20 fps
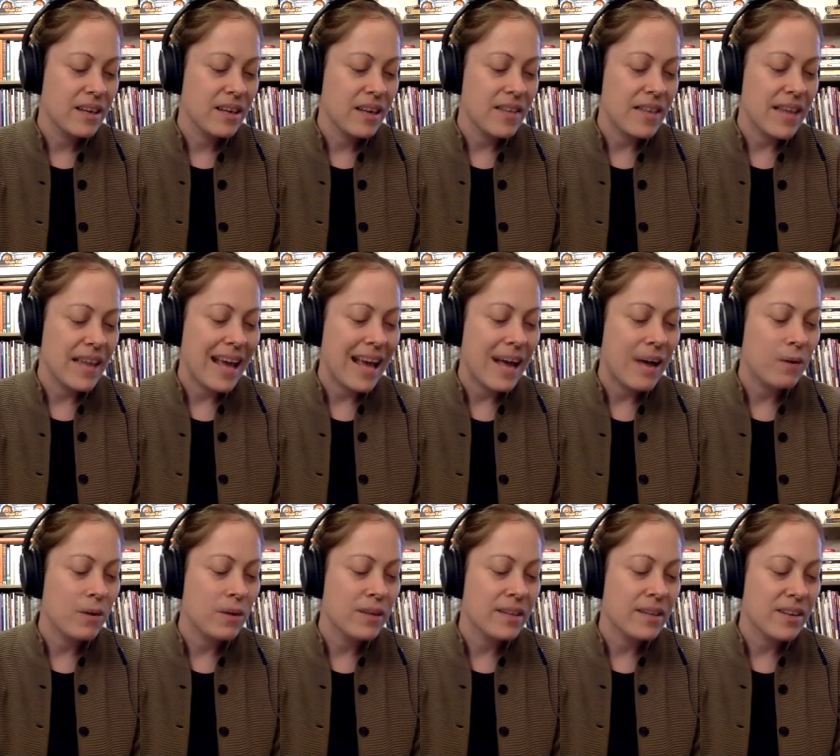And they
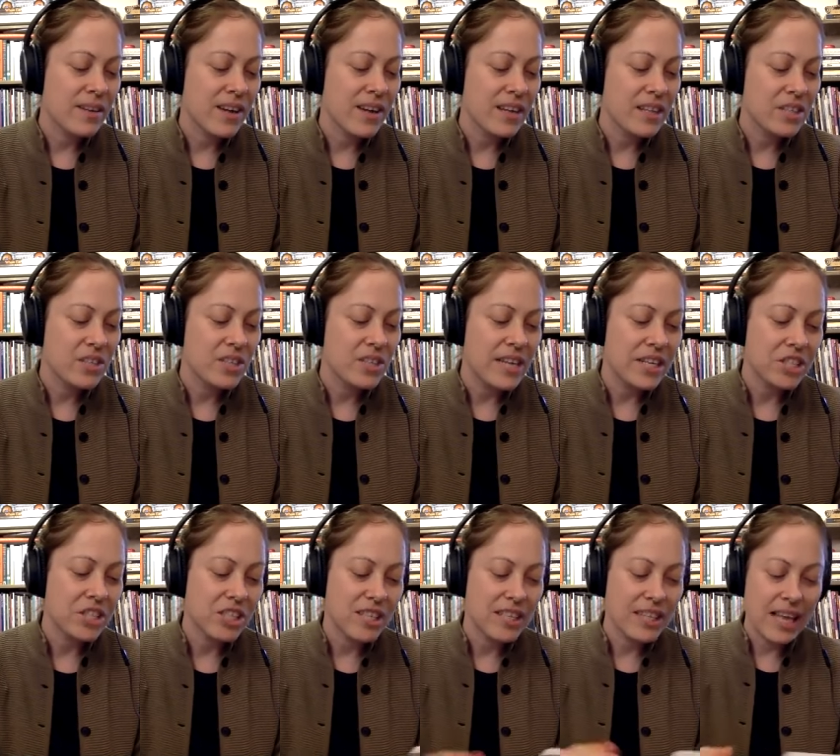howled their
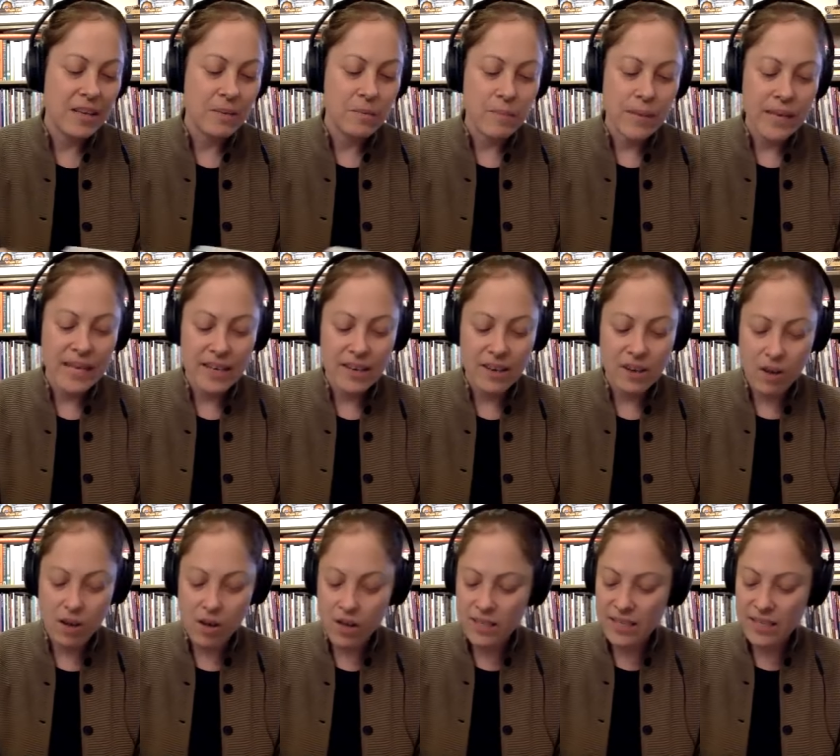consternation like men
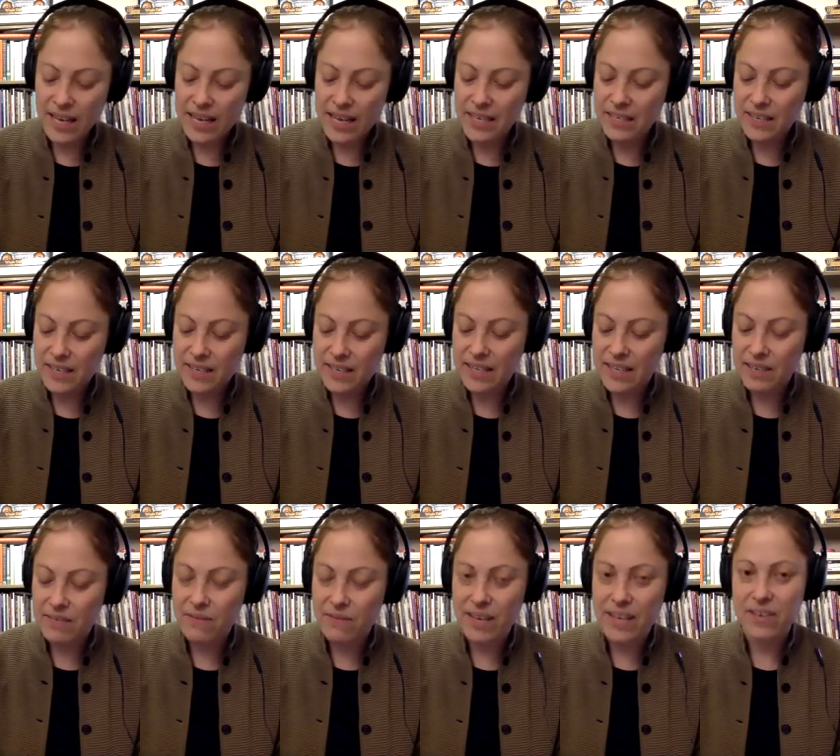all night at the
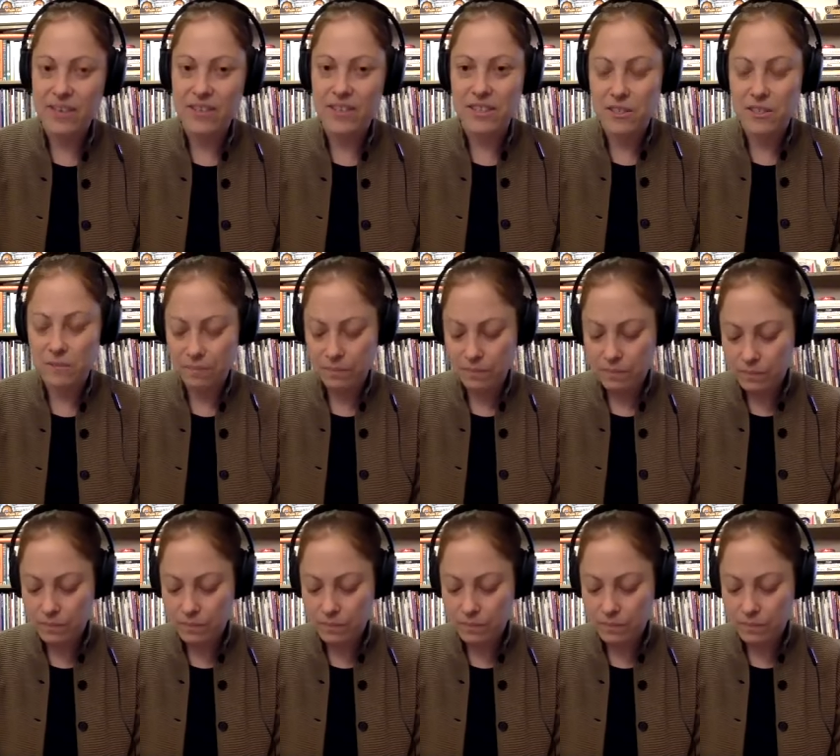invaders.